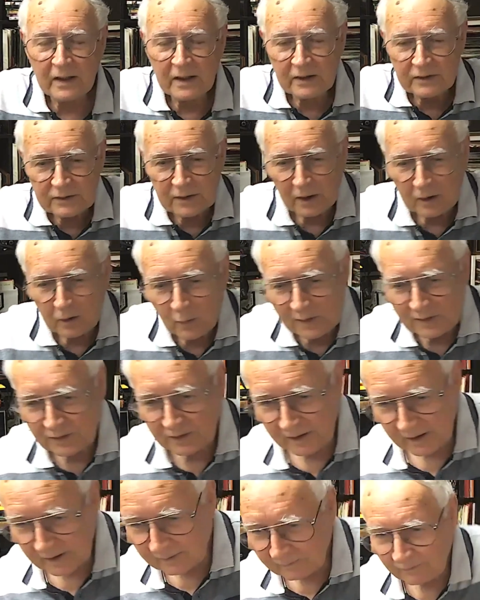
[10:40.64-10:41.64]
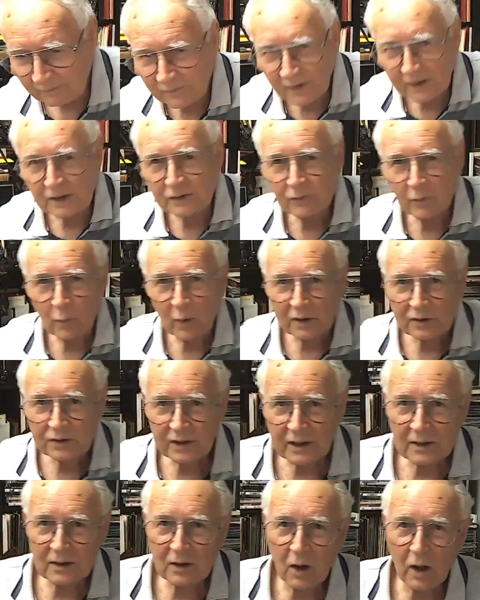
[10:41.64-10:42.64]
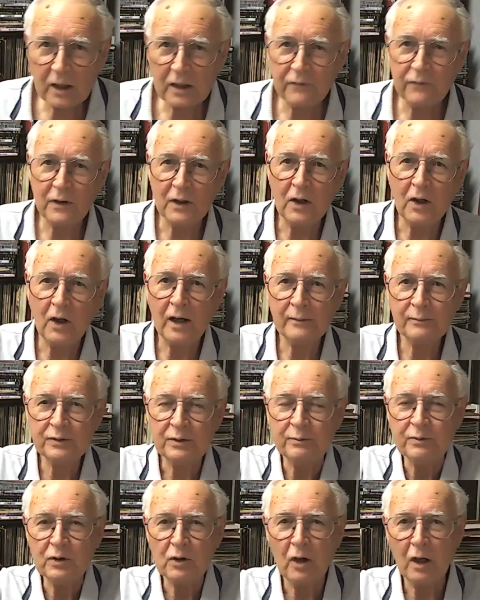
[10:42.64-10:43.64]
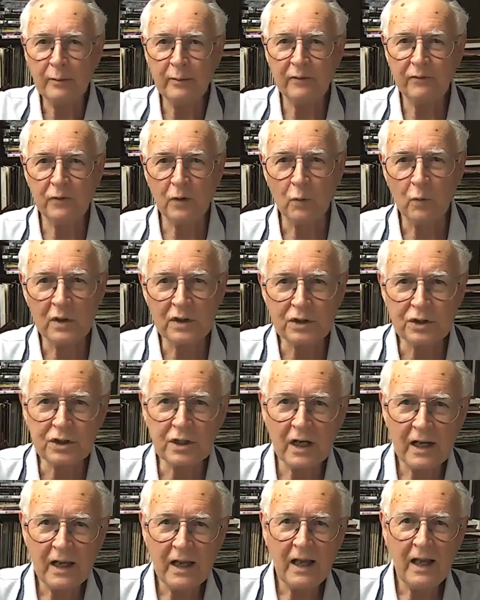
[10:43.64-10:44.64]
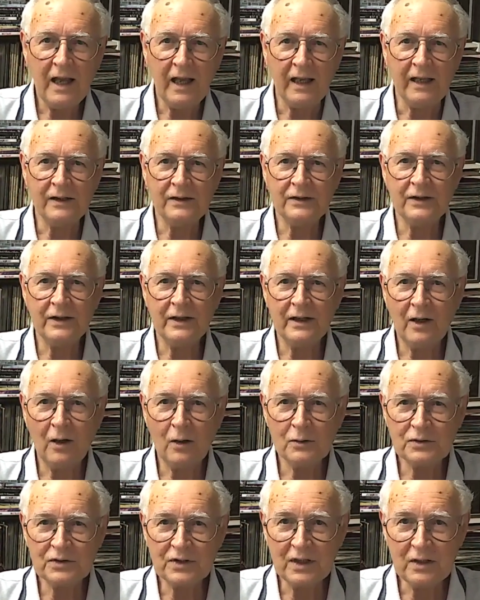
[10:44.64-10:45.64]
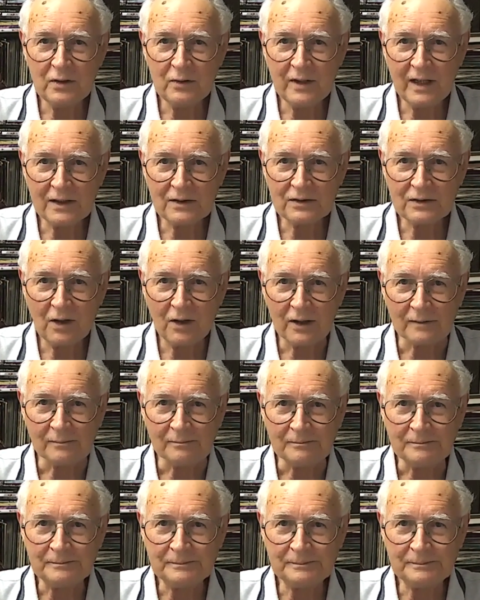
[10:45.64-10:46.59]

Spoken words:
So once again, thanks for watching. Like if you like, subscribe if you wish, and I'll see you next time.